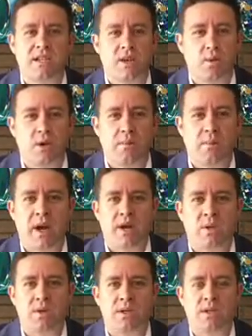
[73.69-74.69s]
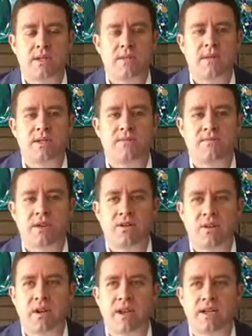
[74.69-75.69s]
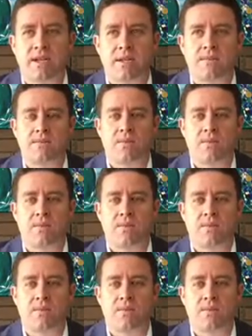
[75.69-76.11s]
to work backwards and figure out